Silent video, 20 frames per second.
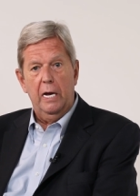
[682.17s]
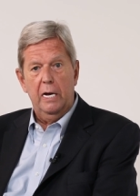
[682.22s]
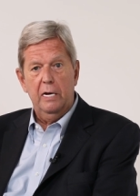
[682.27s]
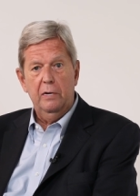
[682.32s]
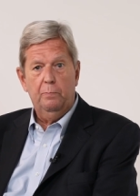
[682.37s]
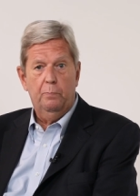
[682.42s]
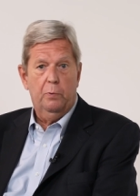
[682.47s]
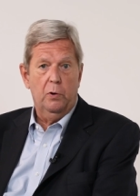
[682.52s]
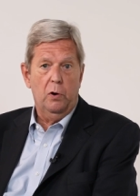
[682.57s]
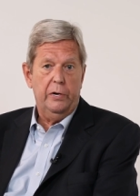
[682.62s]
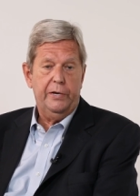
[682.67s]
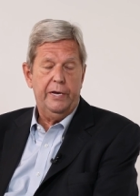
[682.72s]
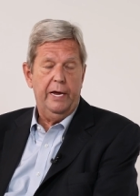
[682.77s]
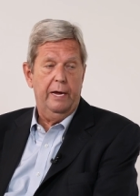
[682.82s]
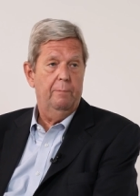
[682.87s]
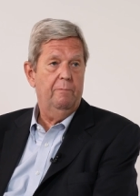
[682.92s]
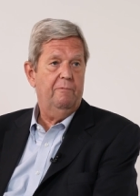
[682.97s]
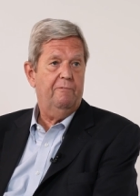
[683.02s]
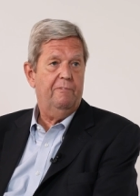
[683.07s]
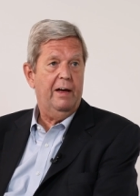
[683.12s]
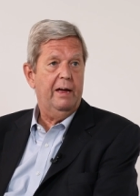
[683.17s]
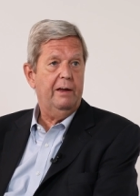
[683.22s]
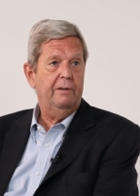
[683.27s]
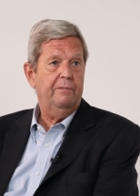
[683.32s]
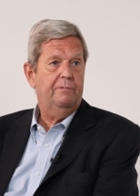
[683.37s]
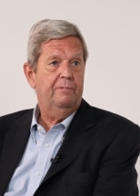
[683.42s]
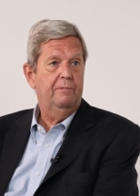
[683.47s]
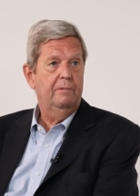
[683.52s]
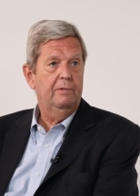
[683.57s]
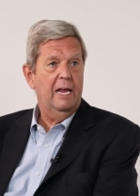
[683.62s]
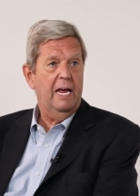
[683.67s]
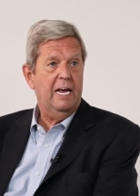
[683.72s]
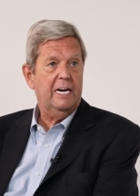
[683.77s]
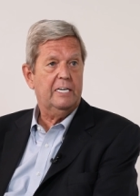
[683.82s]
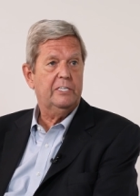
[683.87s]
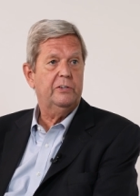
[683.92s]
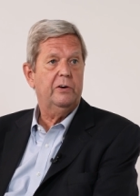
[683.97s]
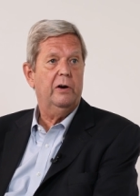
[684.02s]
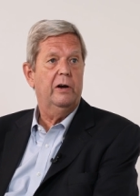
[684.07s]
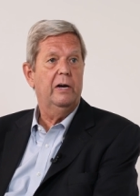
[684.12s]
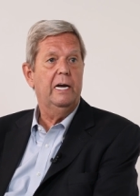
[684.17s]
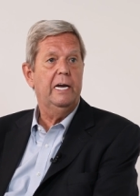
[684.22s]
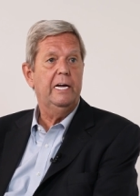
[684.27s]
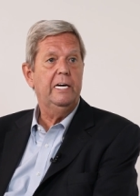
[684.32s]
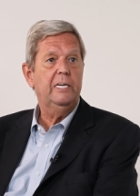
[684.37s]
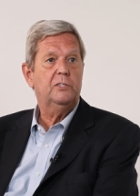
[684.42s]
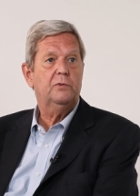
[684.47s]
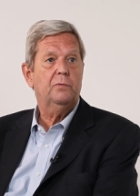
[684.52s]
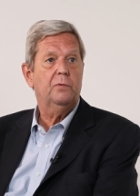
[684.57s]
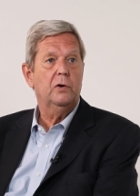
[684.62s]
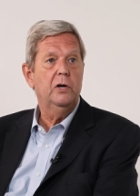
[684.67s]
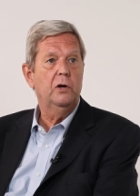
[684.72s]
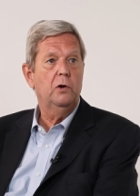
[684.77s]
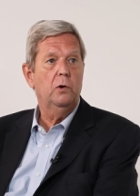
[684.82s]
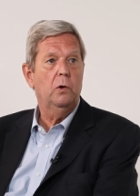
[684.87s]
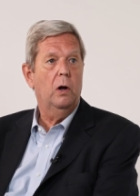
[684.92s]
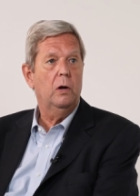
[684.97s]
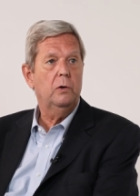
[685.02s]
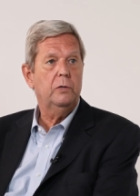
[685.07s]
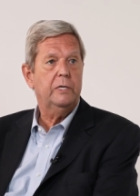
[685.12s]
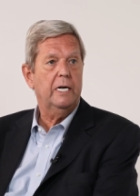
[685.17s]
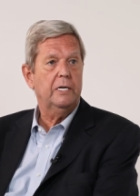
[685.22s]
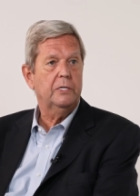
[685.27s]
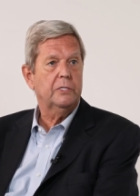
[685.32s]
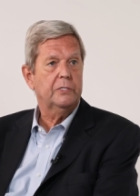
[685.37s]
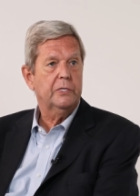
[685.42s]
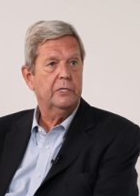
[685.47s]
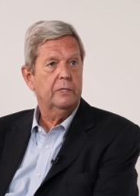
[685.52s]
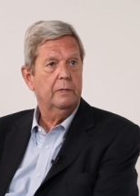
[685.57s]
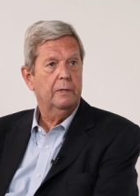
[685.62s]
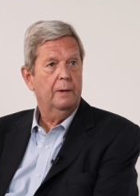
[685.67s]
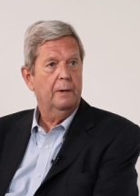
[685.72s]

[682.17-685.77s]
it brought him five extra leads for new hotels.